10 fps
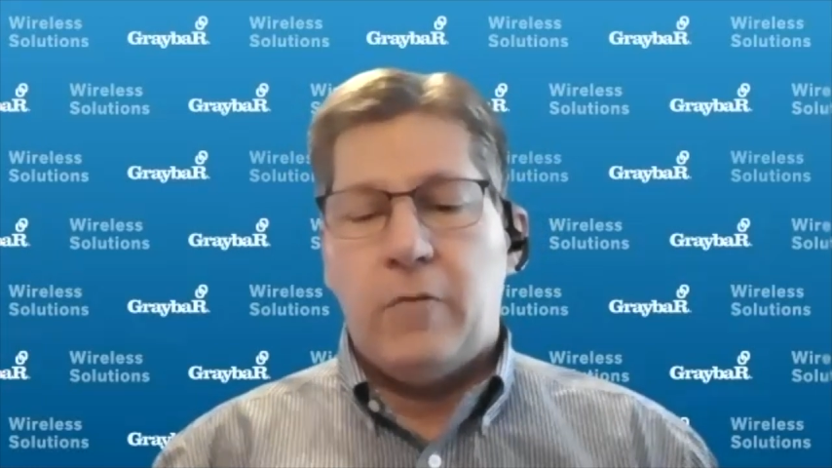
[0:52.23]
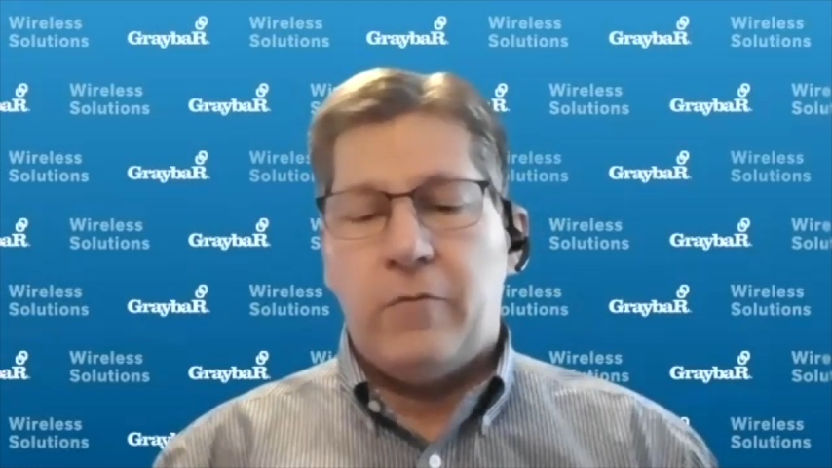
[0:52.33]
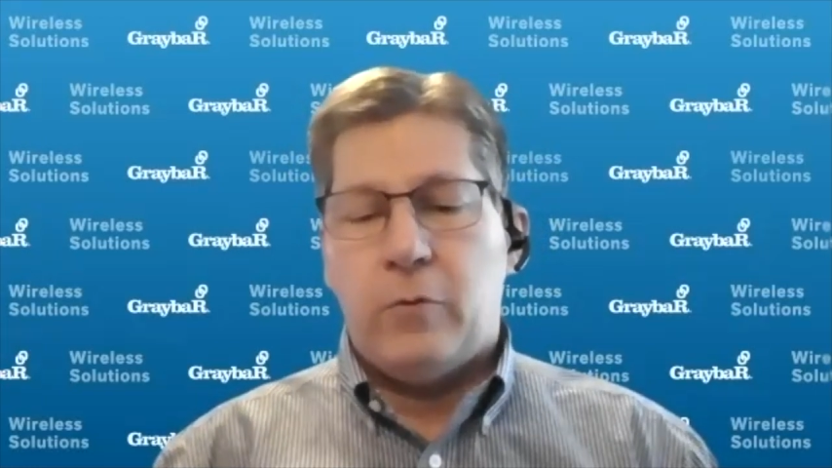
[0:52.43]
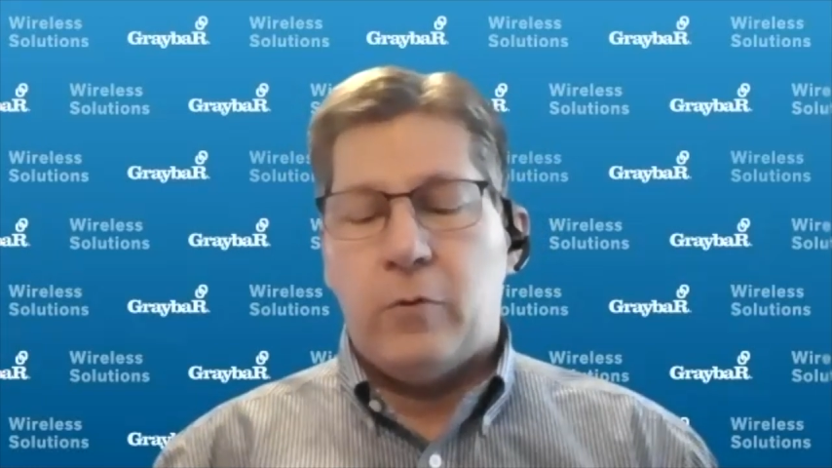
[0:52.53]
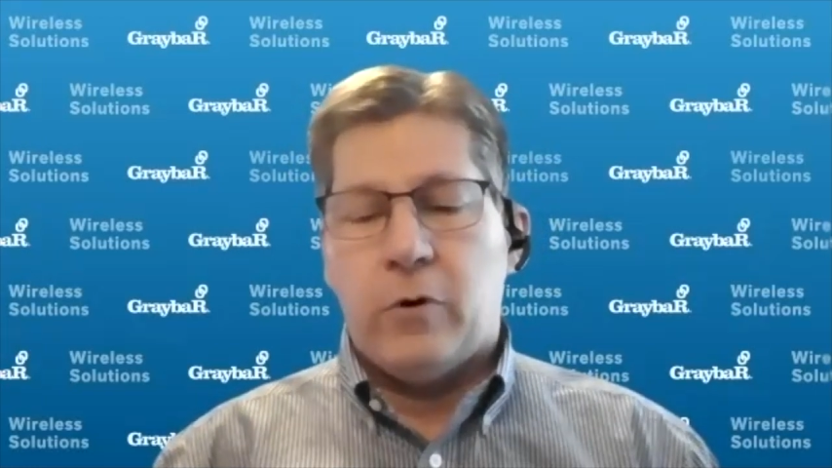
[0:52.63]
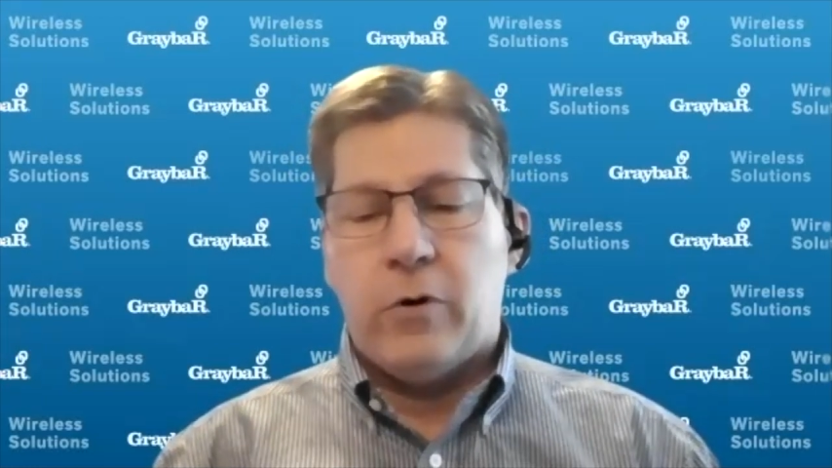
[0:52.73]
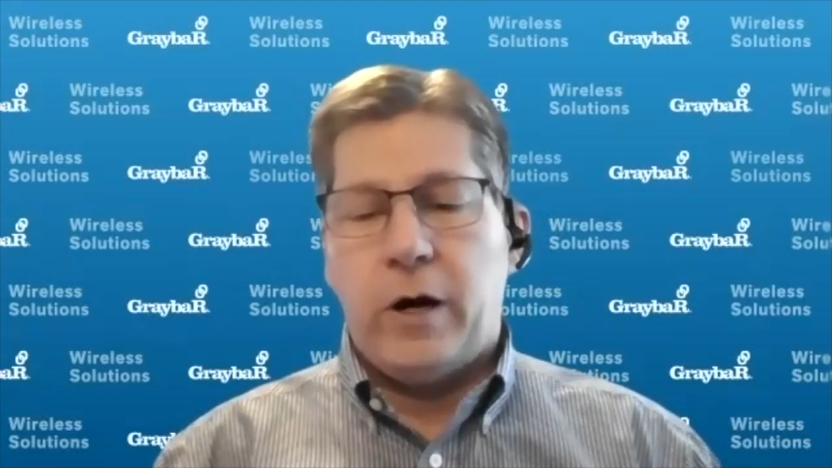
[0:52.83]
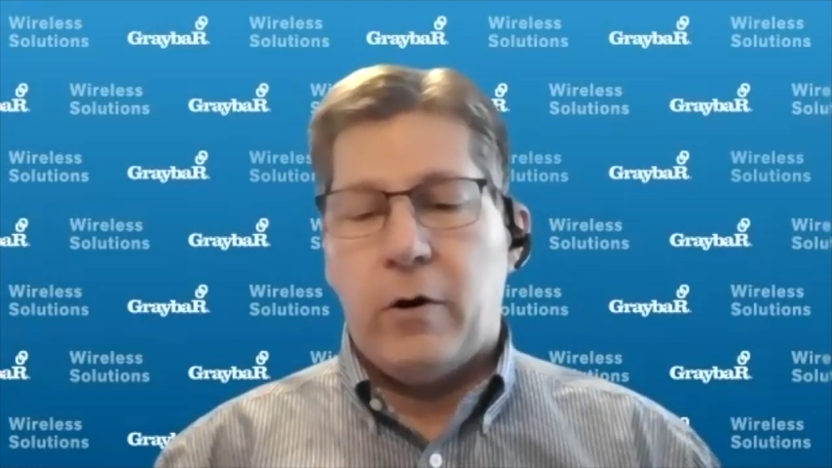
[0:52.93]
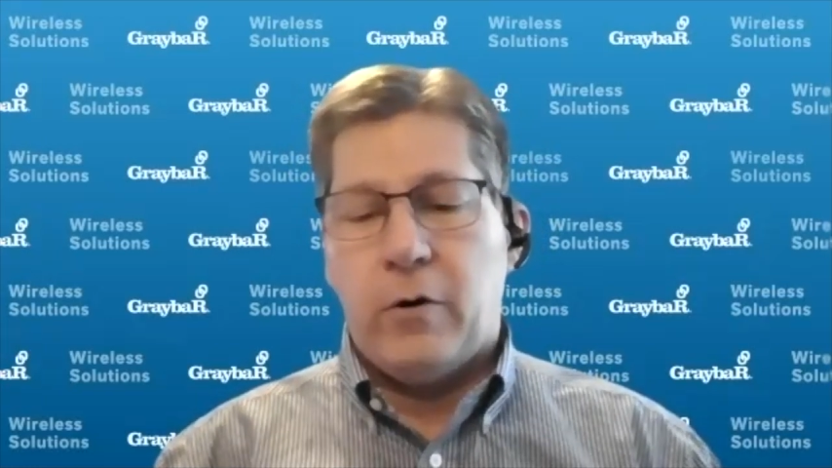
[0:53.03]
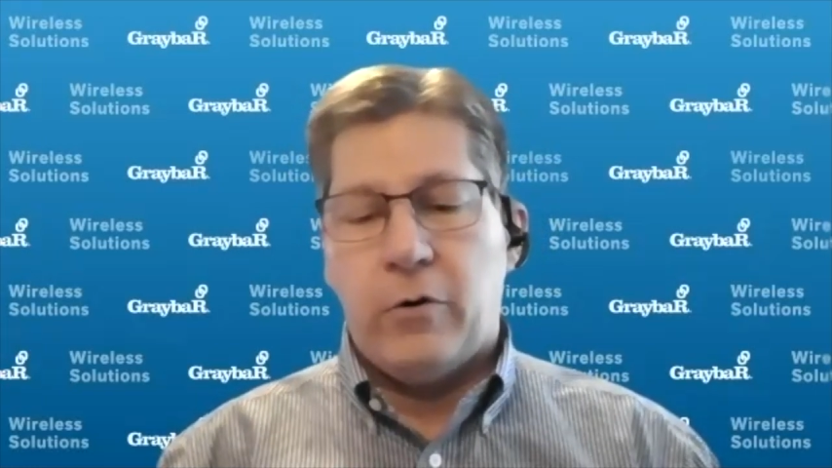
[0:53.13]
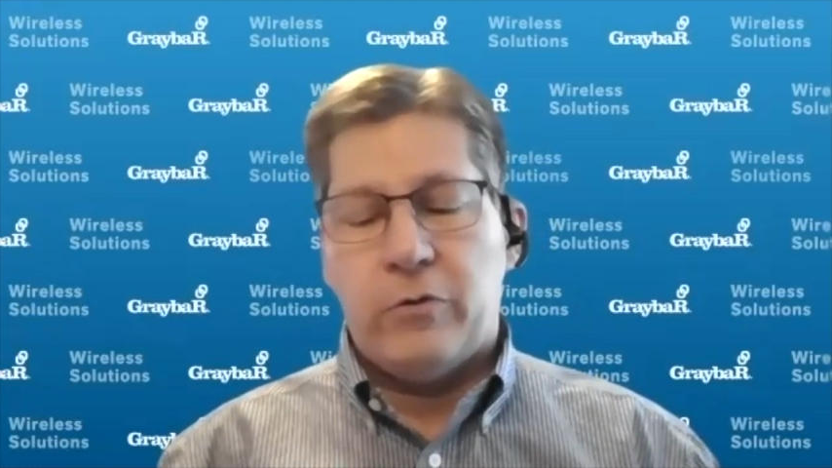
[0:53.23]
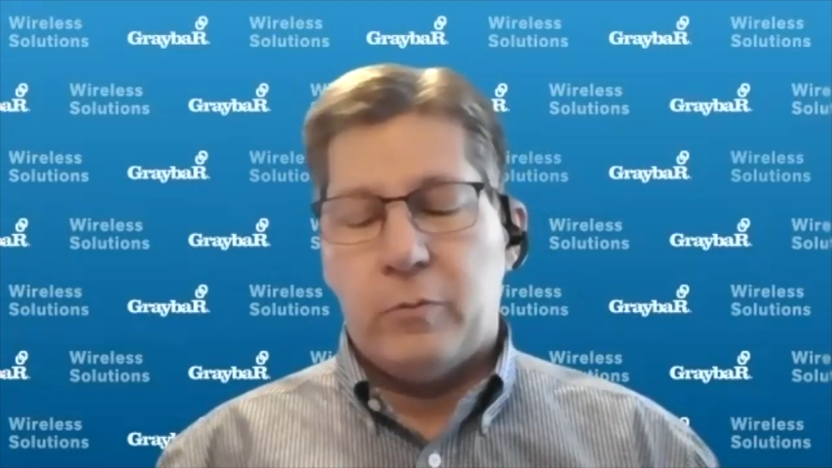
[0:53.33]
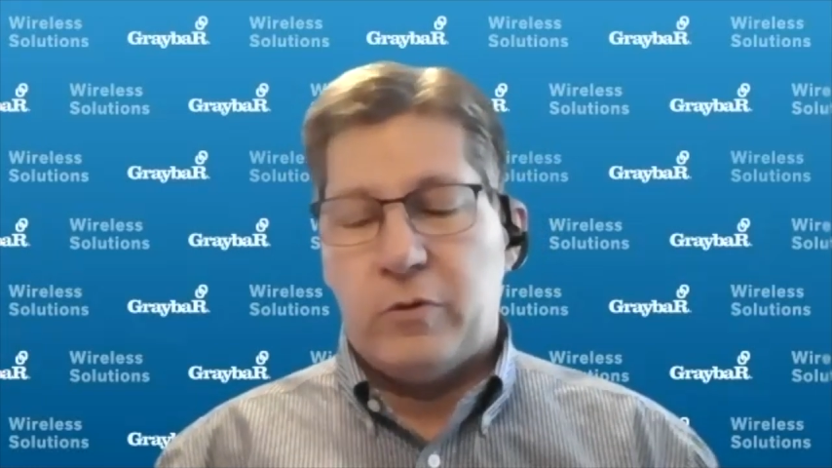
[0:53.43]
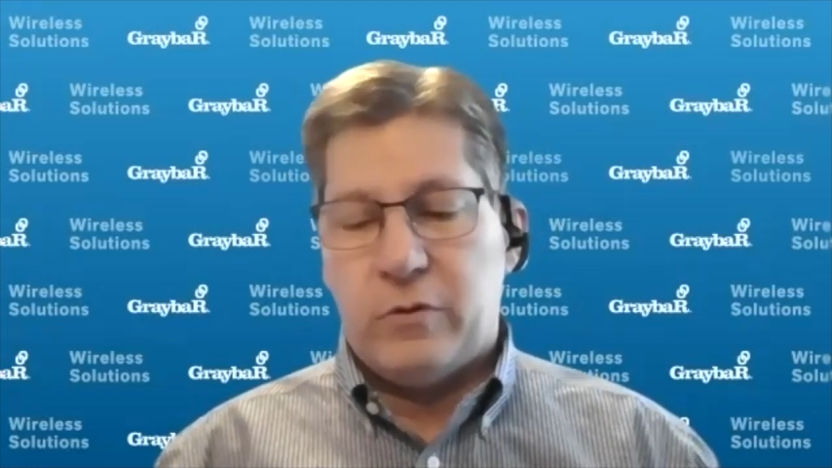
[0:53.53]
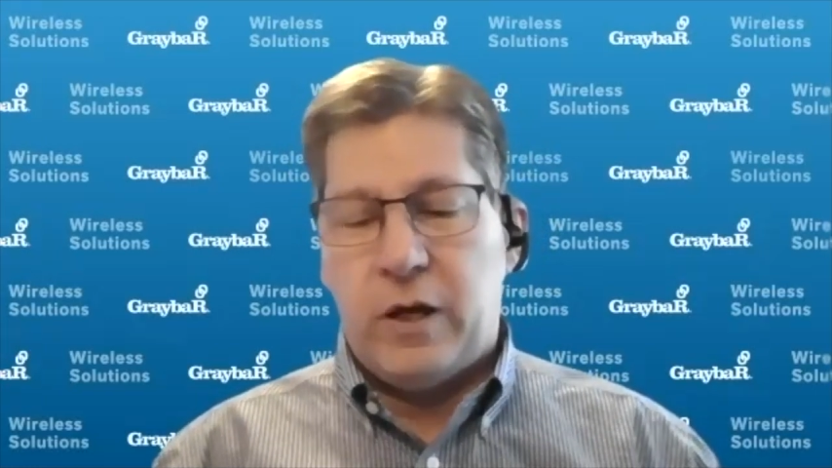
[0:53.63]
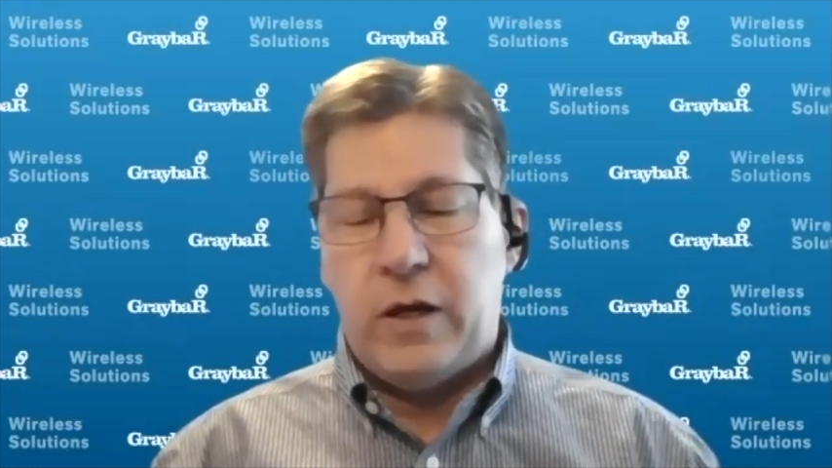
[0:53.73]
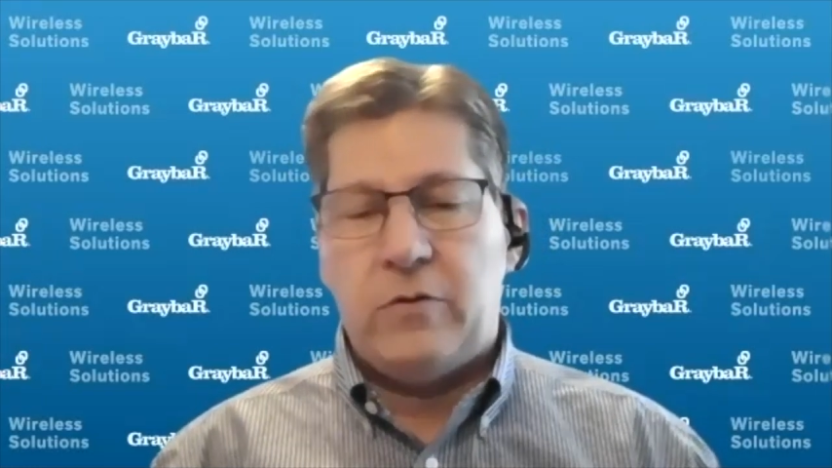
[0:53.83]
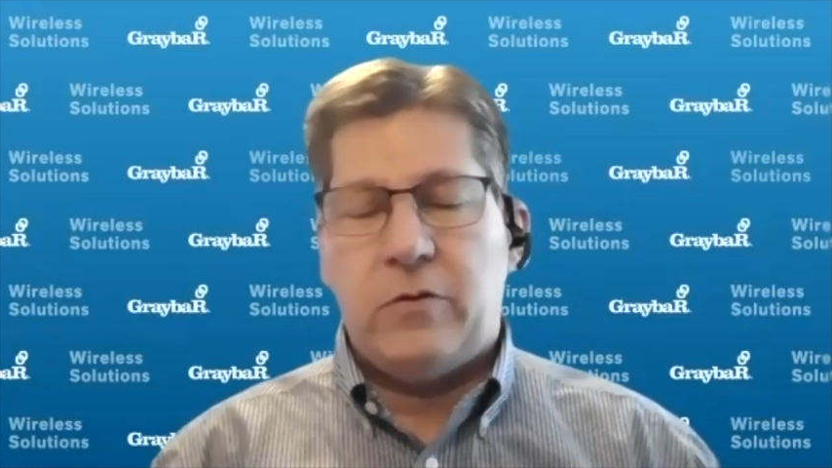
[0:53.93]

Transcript: for errors and mistakes